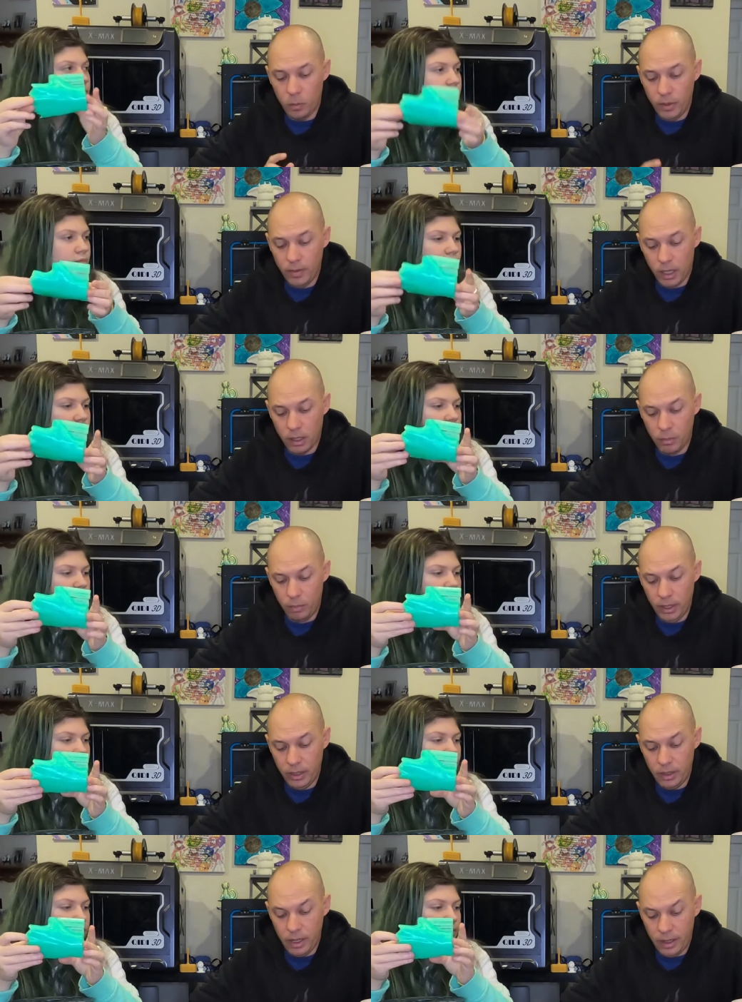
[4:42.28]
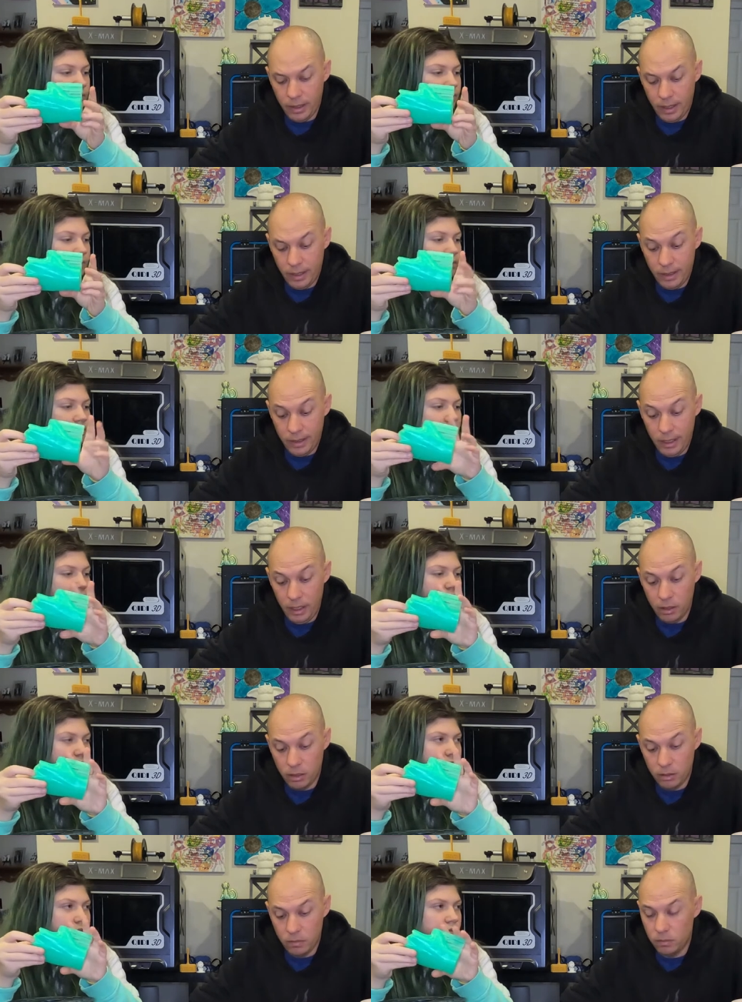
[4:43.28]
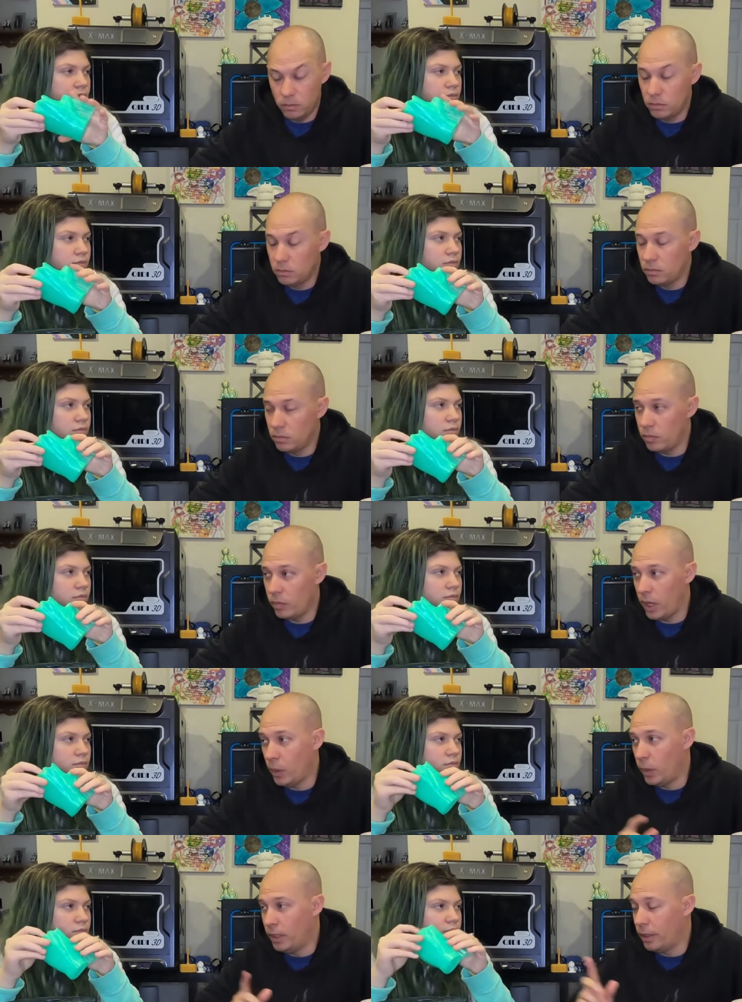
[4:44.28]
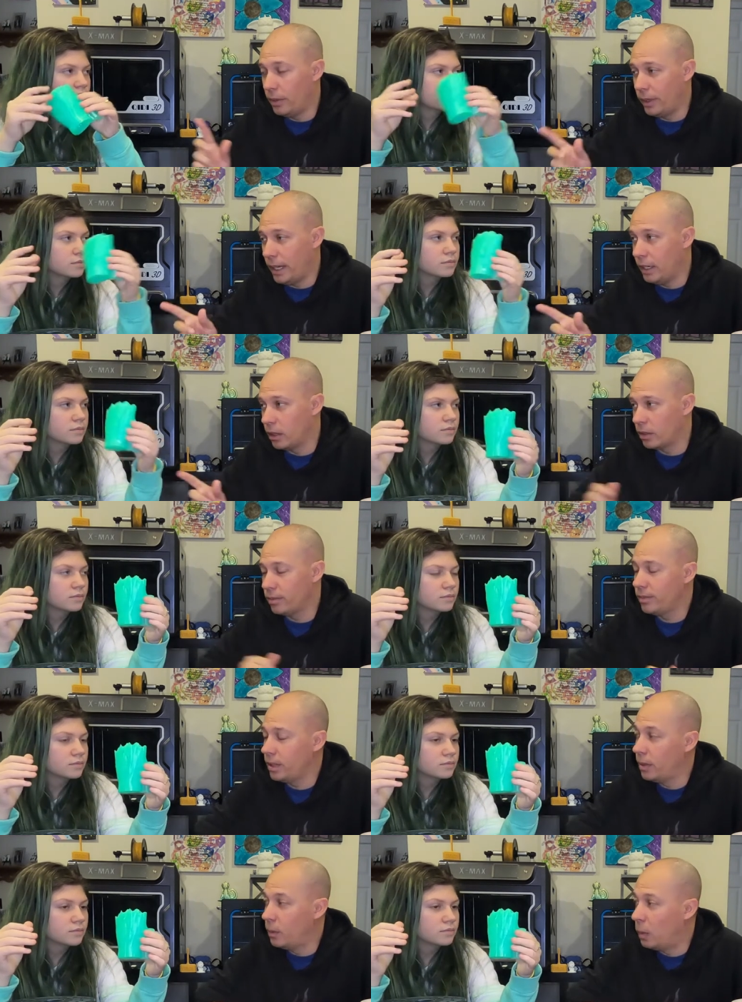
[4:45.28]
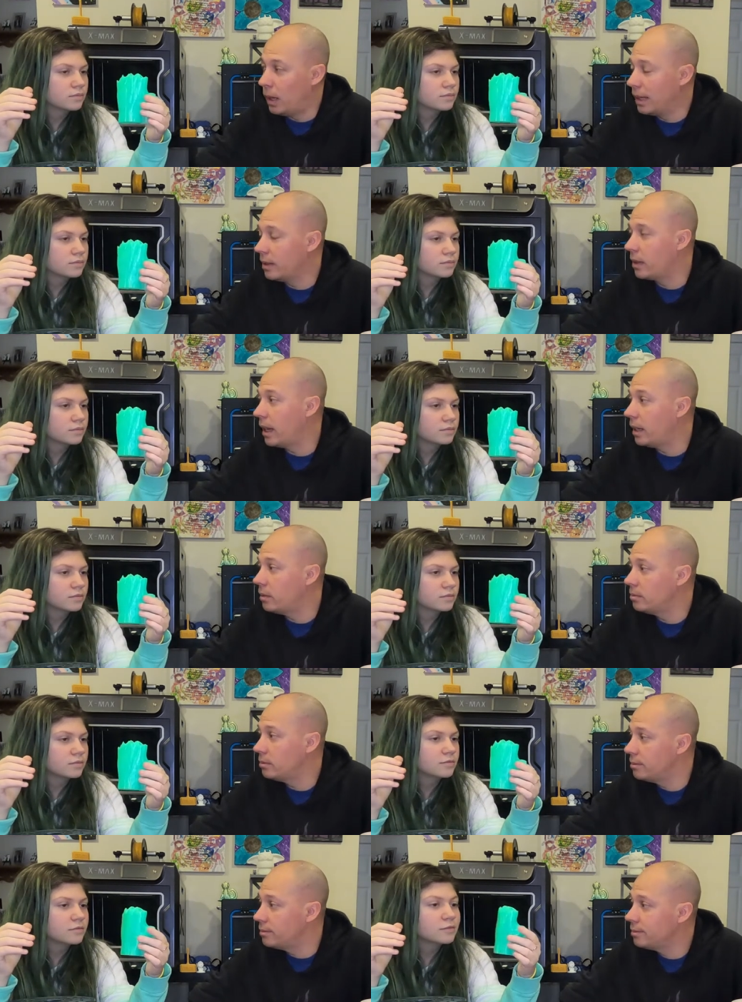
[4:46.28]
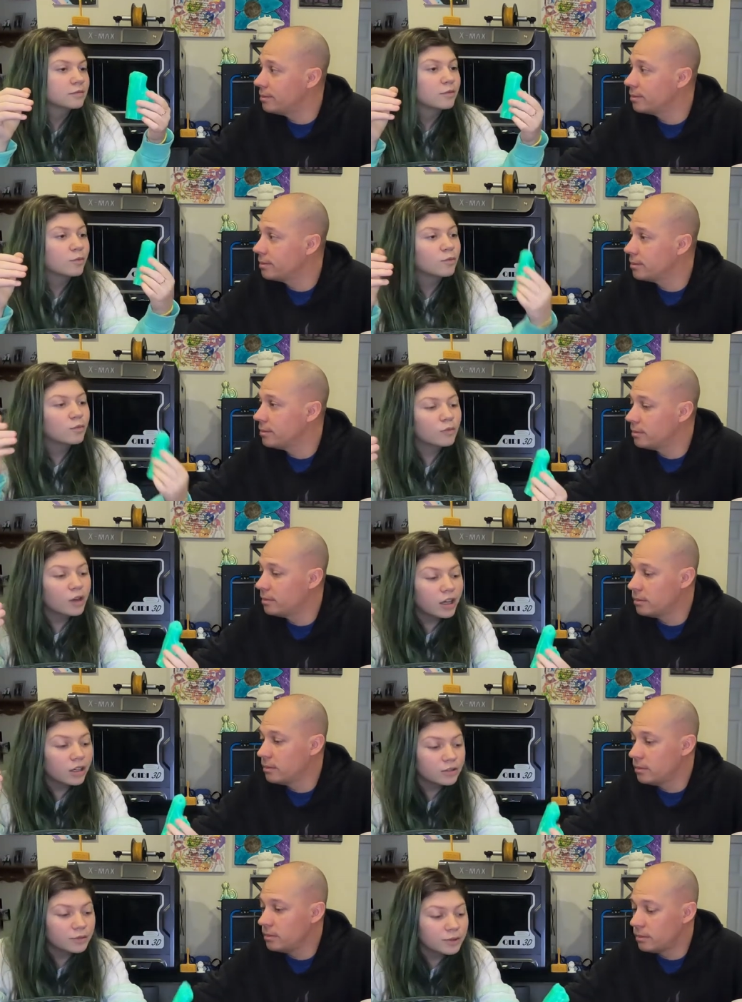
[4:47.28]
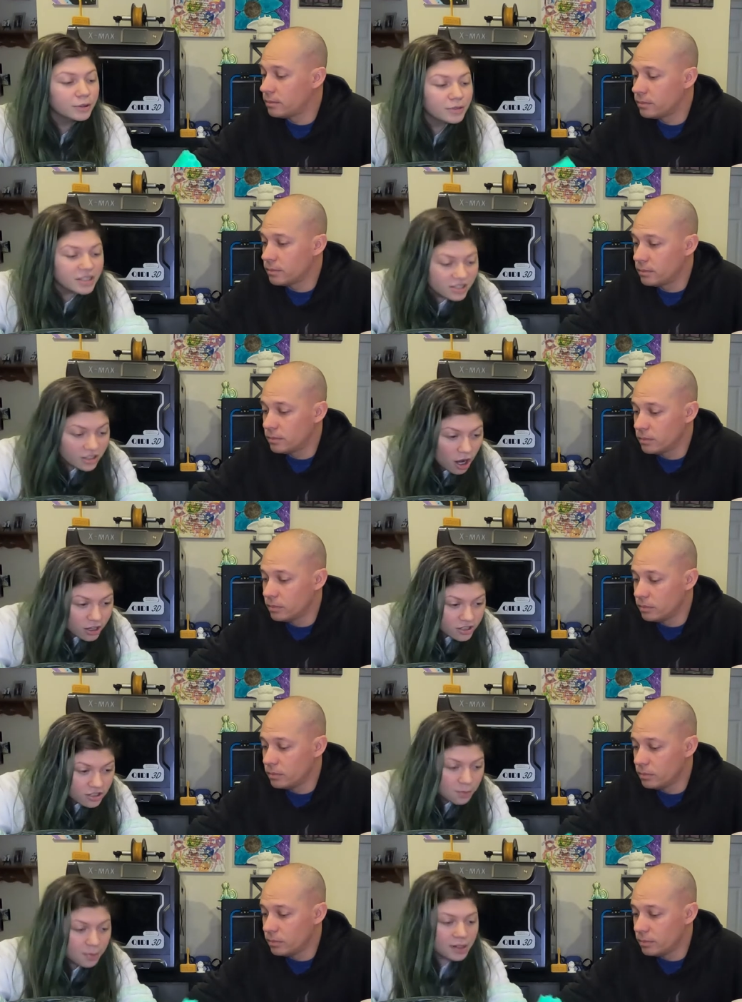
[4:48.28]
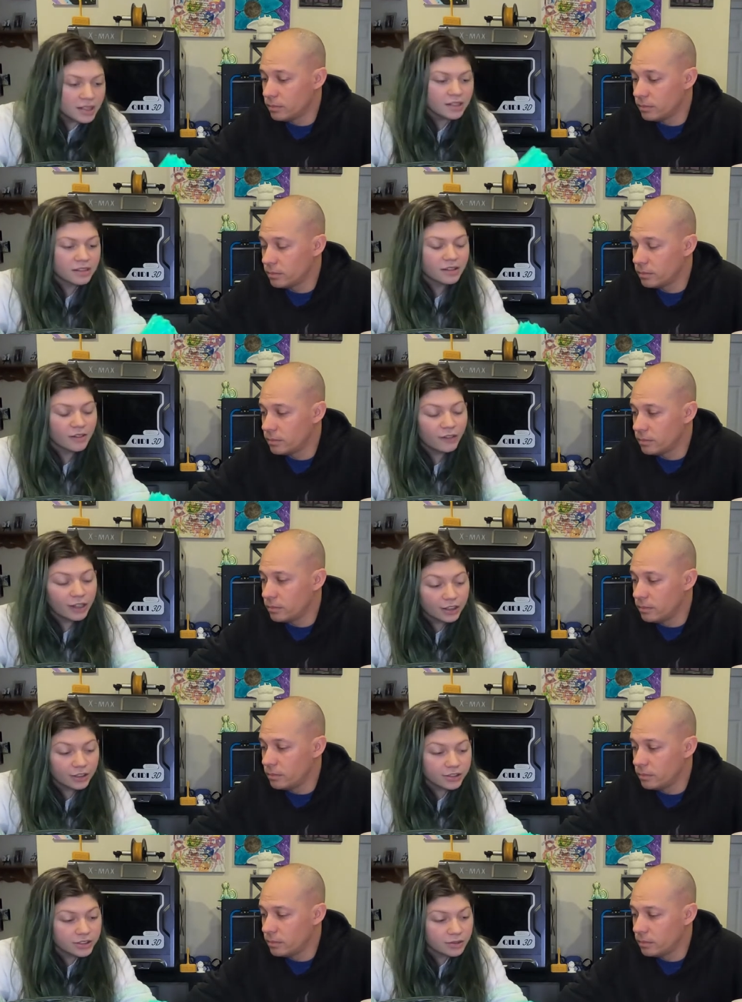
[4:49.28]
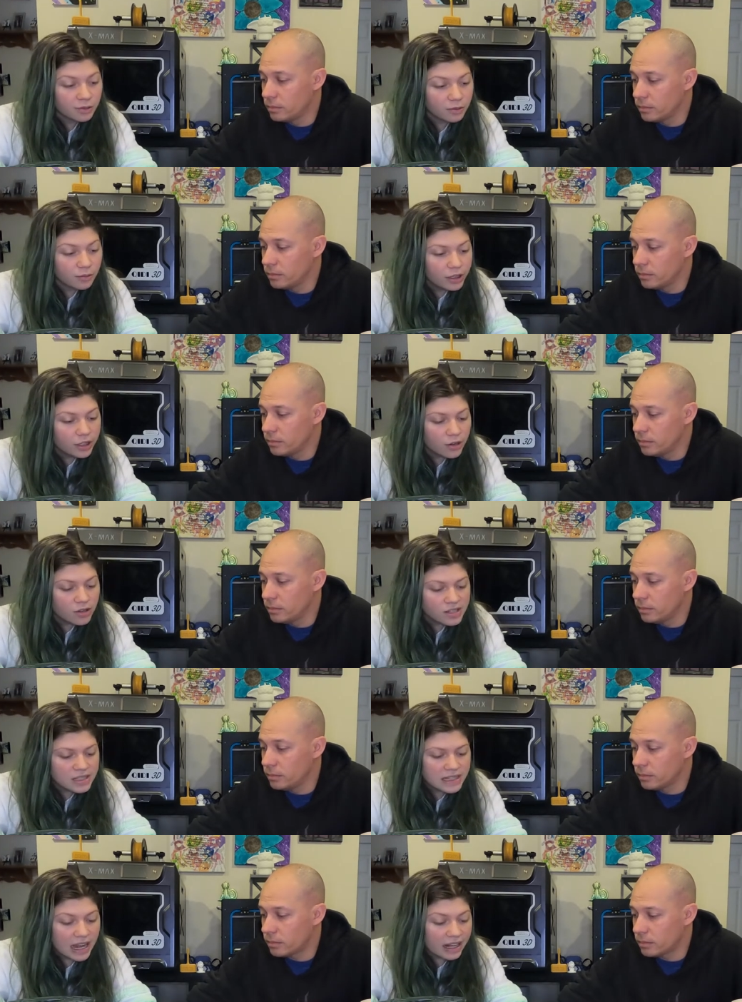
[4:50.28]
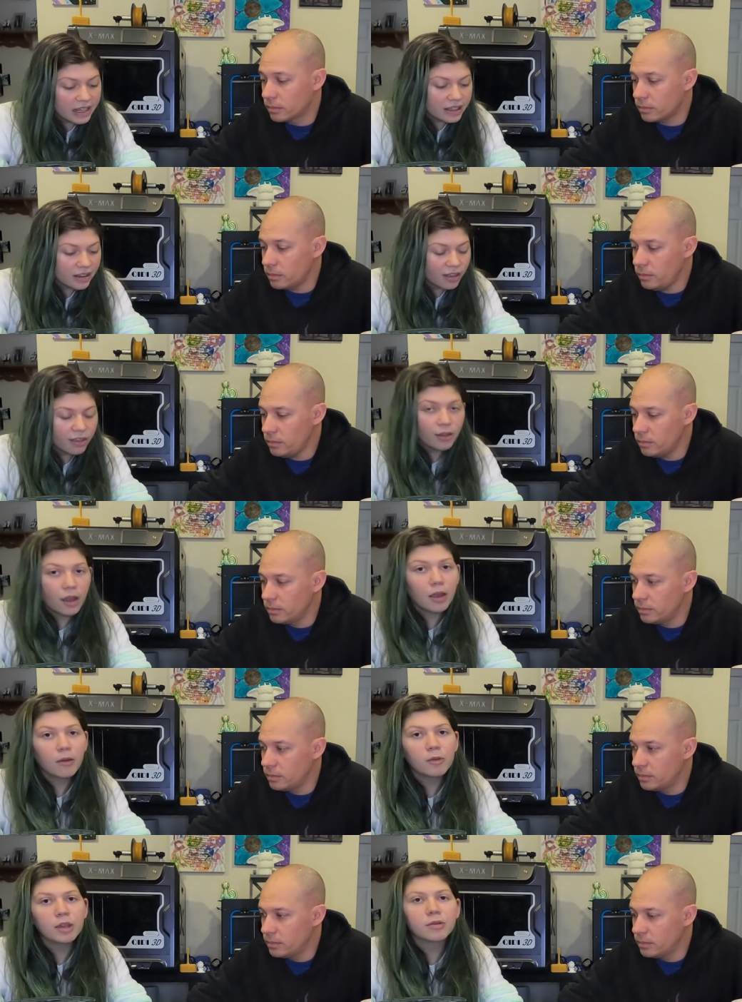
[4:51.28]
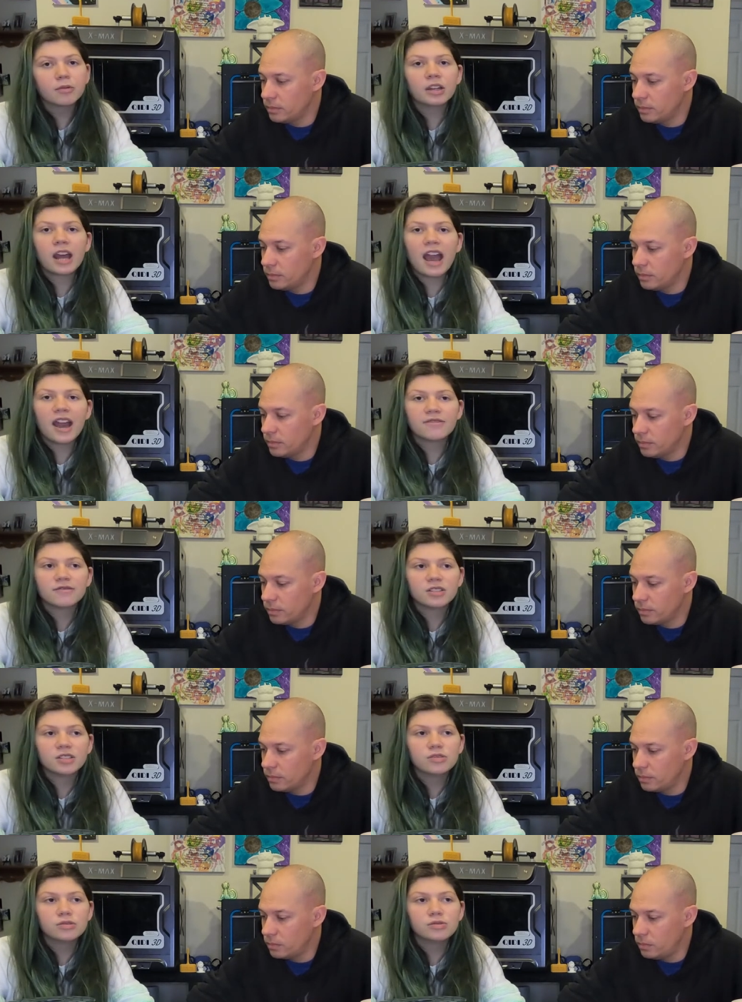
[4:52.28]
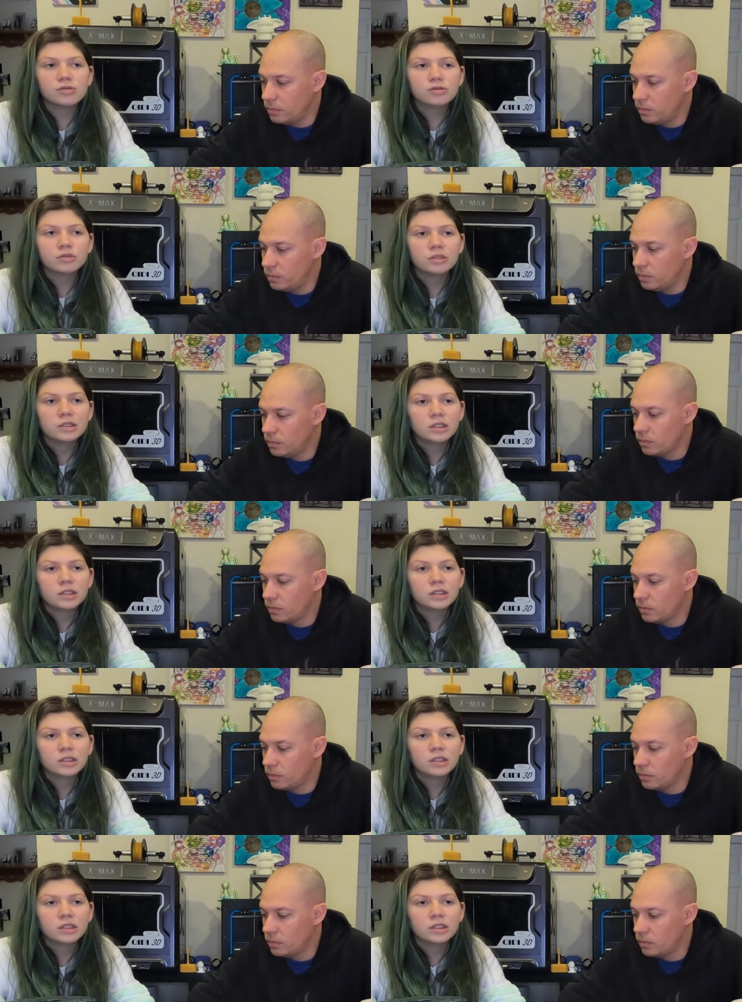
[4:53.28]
Speaker 1: we've got a completed hand here, and we don't here, and why is that?
Speaker 2: Well, when we started to print the fingers, we noticed that we would have to